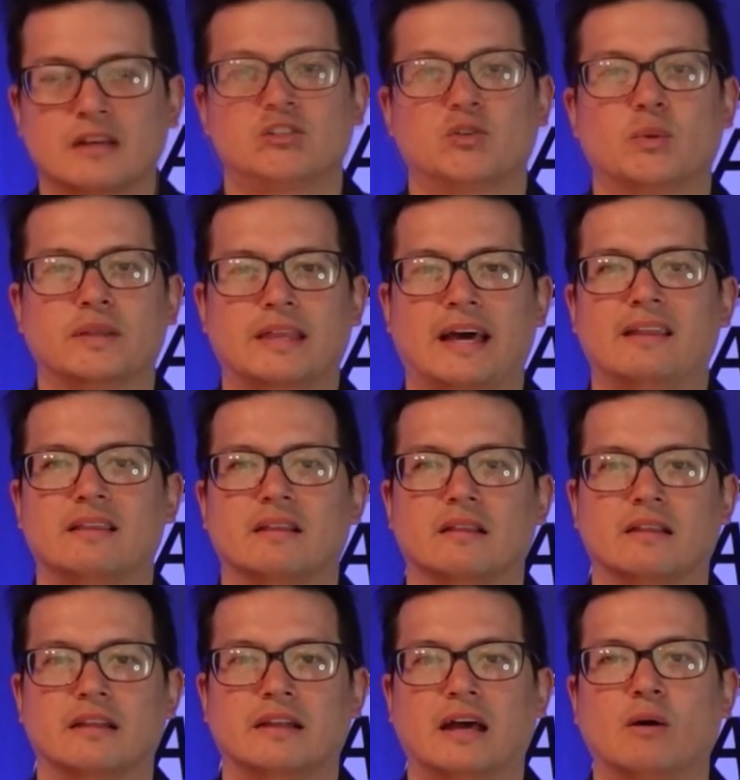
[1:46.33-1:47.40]
So with that,
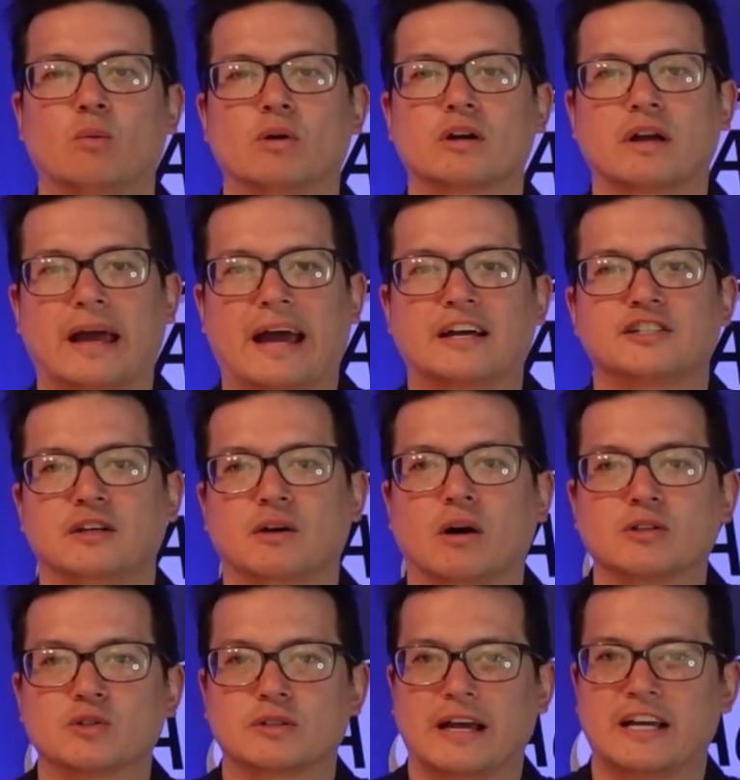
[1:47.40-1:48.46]
the network actually
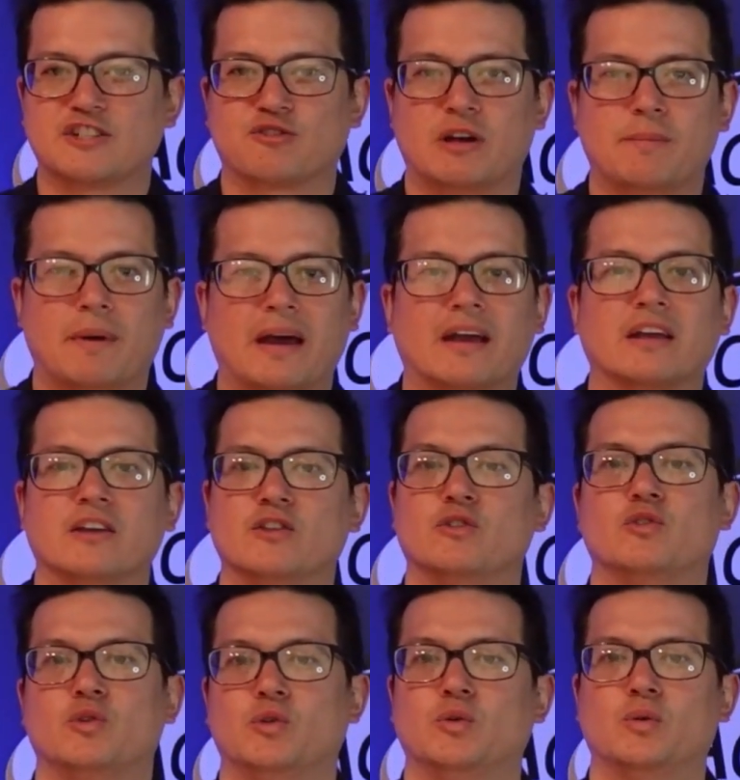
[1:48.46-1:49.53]
also ties right back
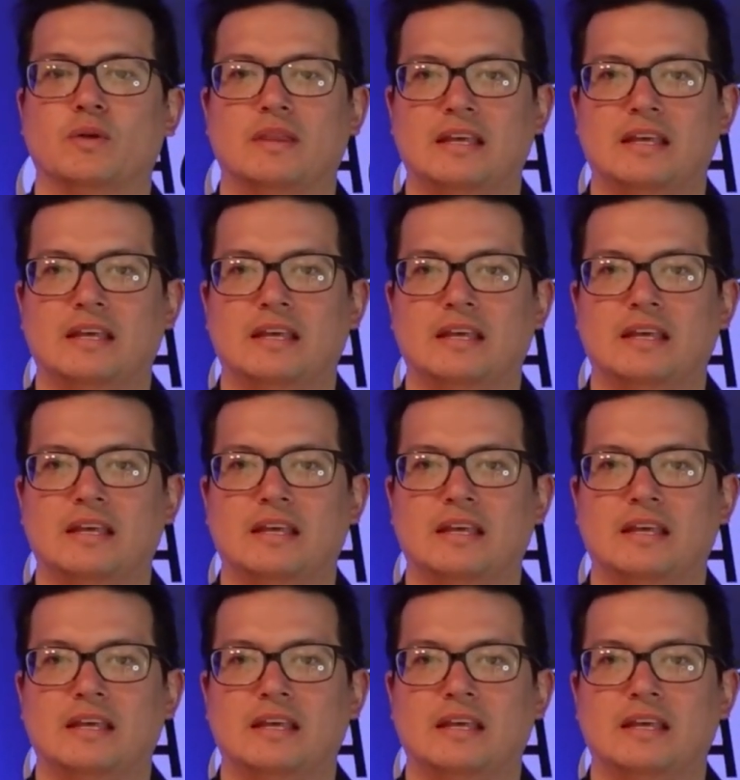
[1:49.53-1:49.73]
into